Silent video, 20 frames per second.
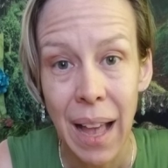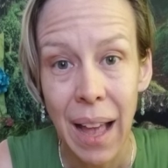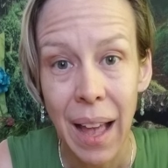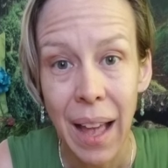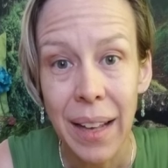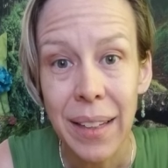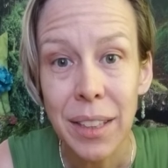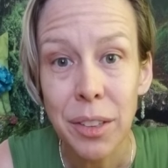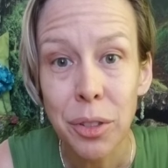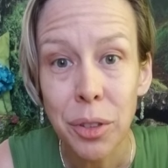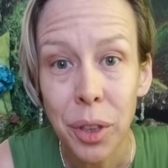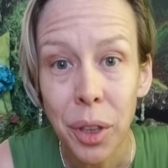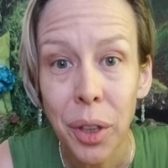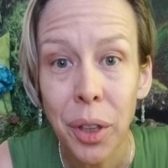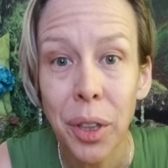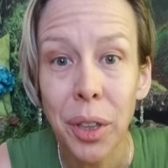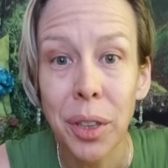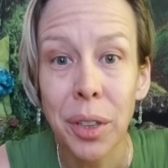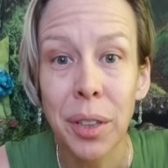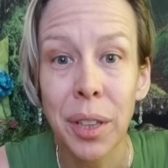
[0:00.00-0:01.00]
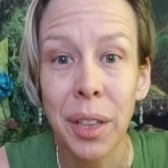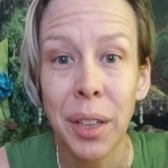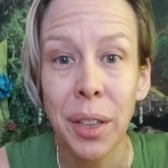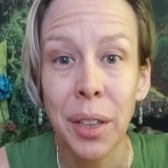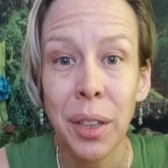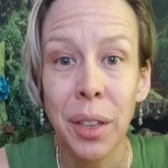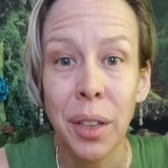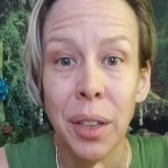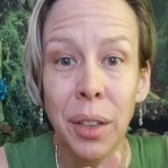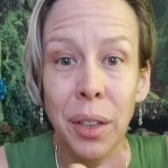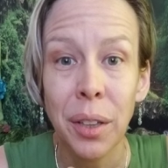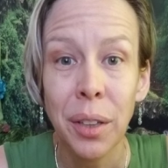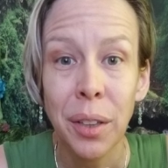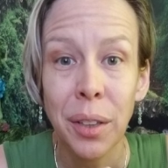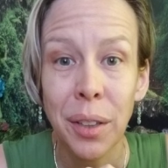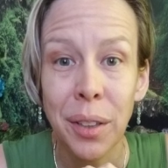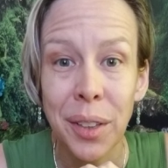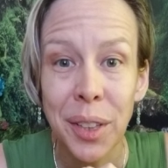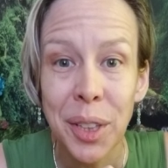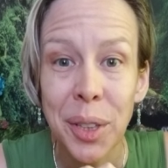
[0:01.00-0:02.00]
And in turn,
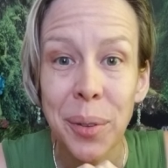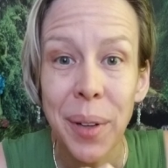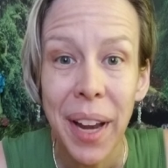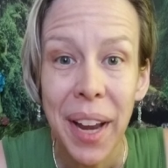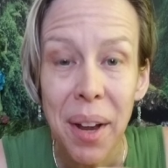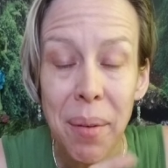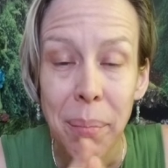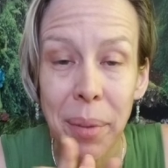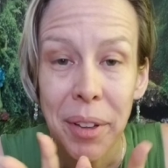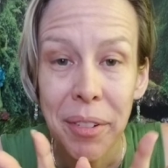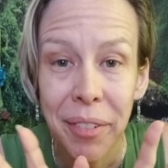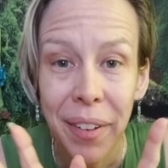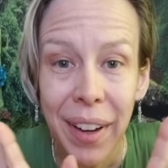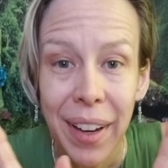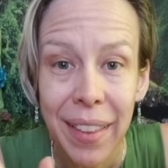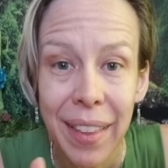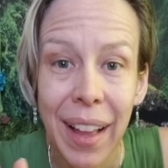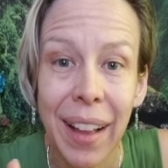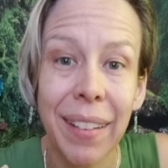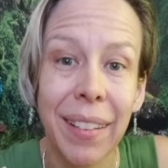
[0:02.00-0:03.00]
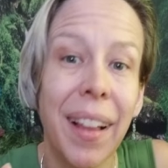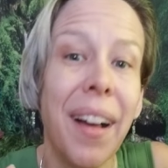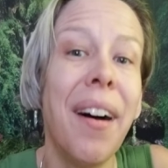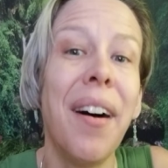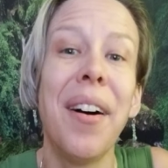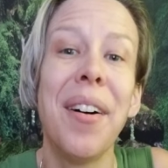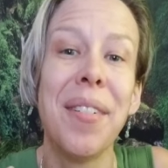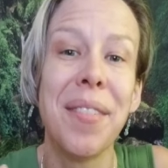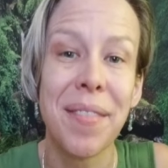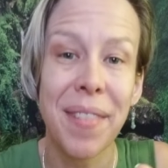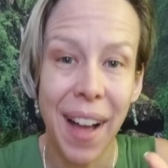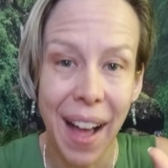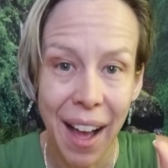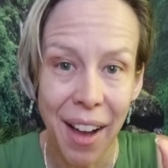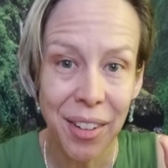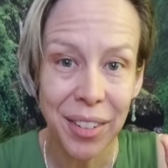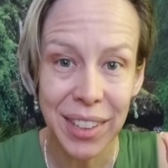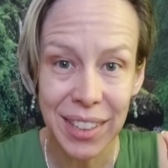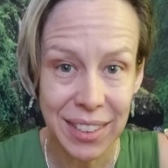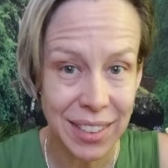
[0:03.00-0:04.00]
you amplify that love
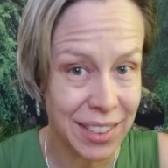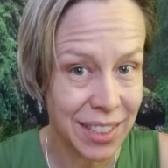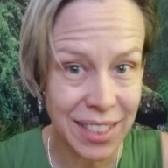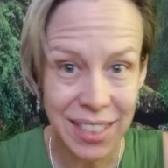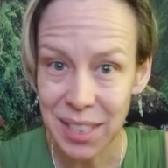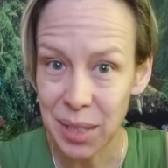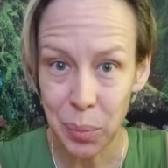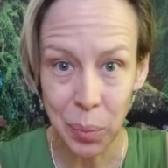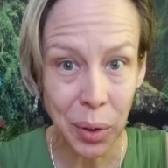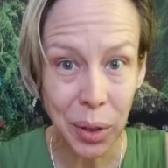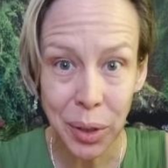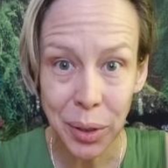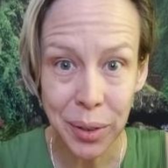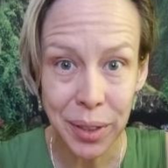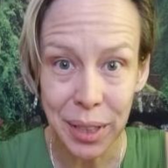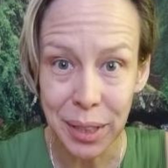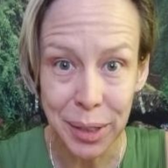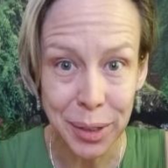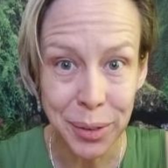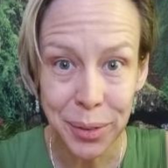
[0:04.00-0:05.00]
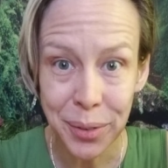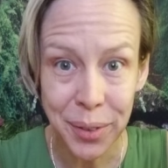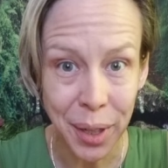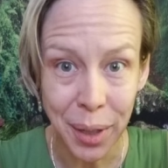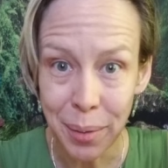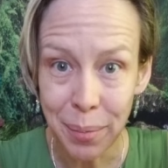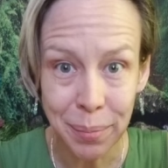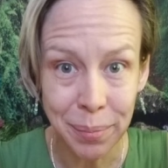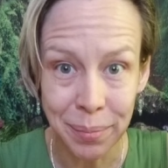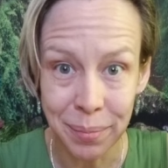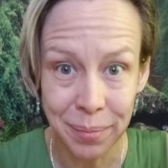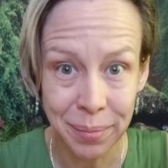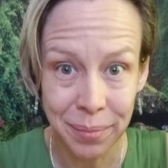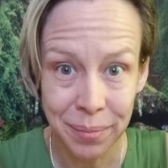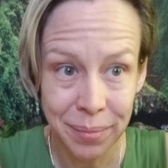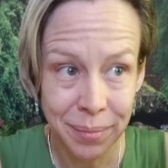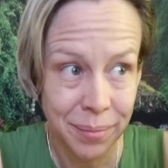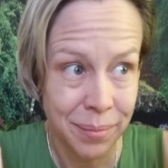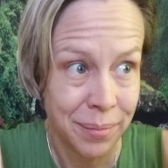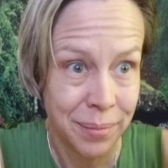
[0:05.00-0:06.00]
out into this world that you've come
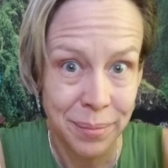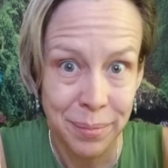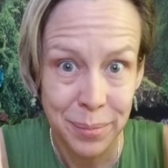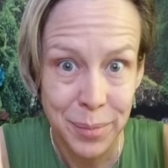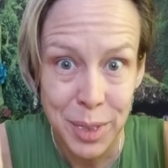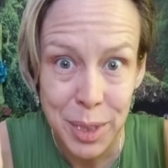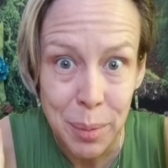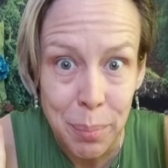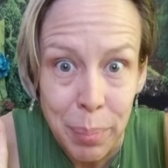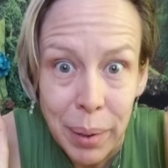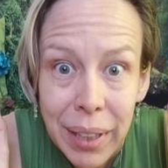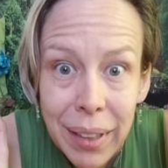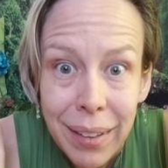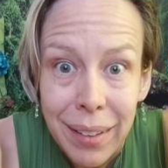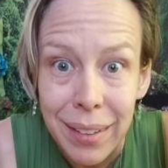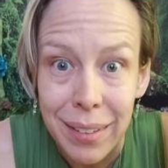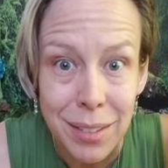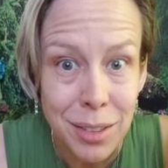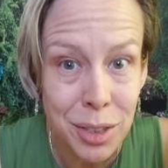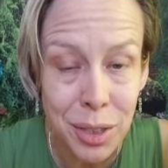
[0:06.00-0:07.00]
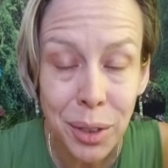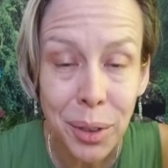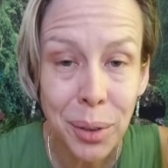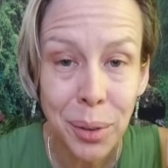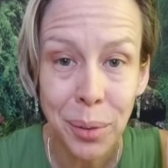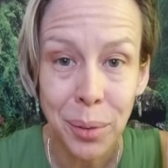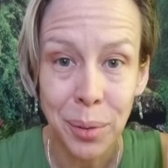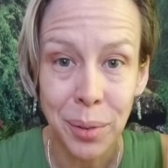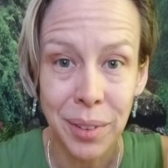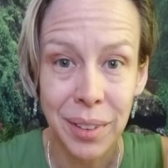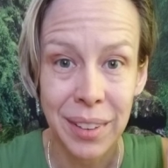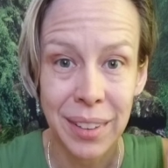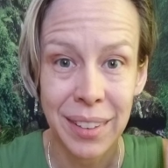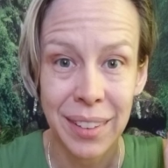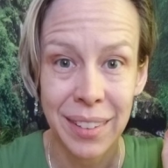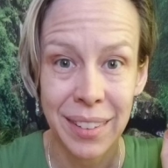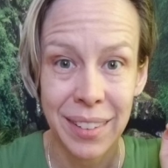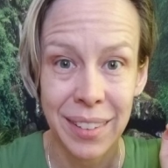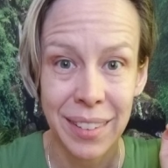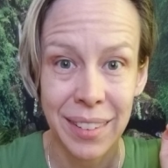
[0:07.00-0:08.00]
to be and do.
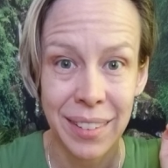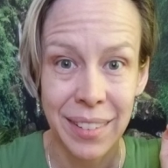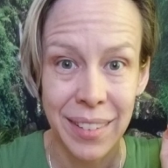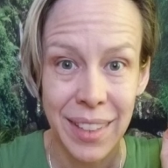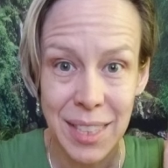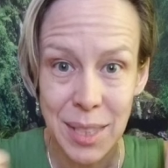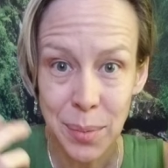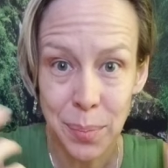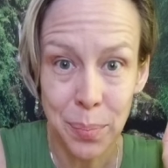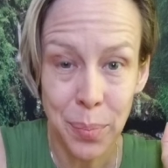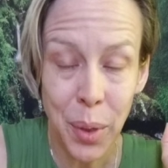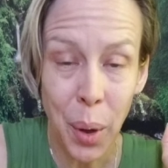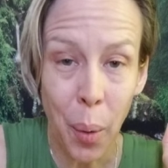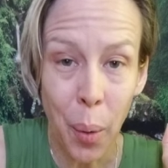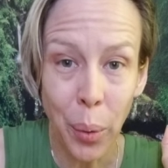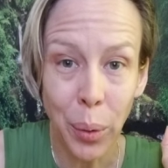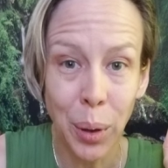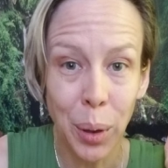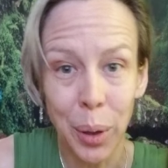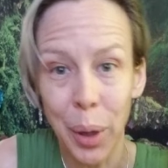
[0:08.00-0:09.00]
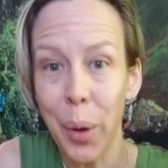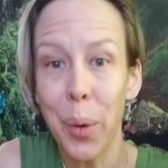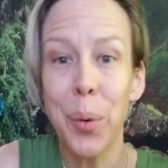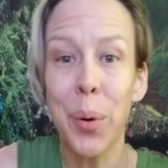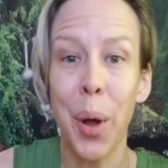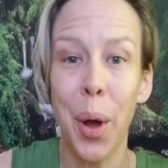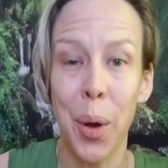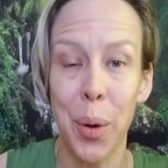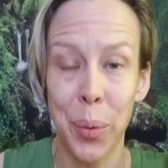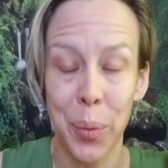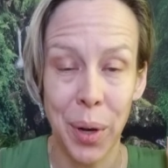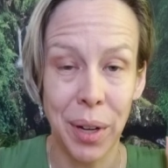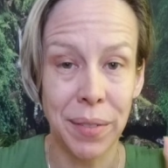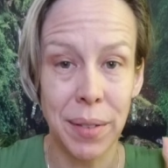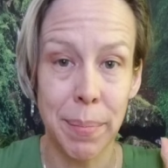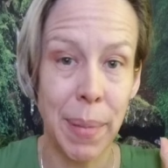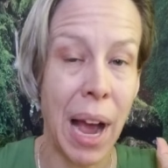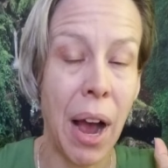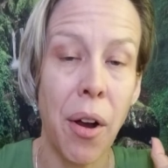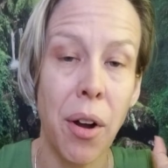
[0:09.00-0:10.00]
That's the whole logo of
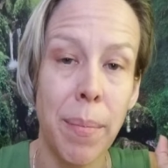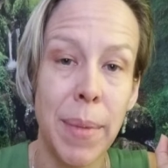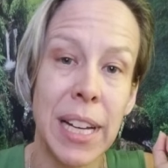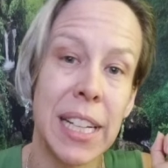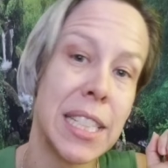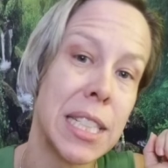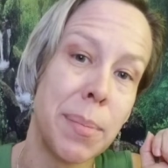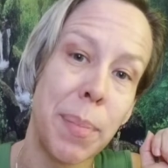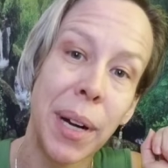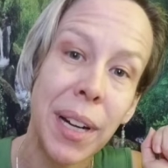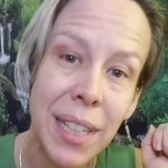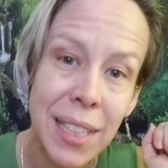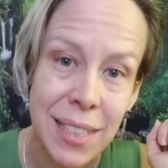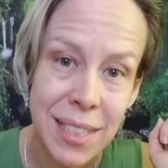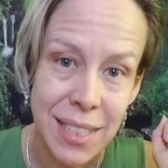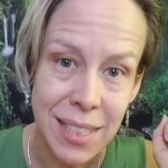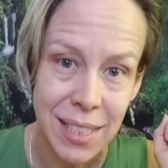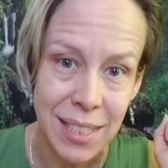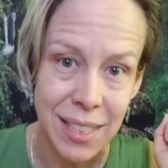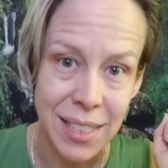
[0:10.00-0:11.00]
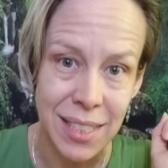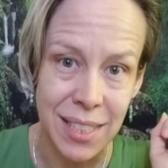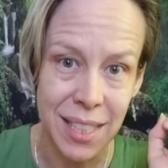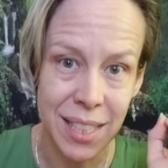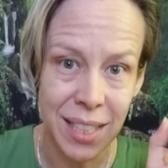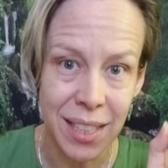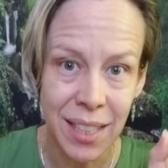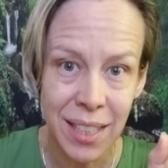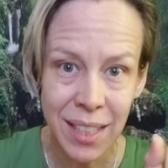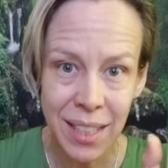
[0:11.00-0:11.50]
empowerment experiences, the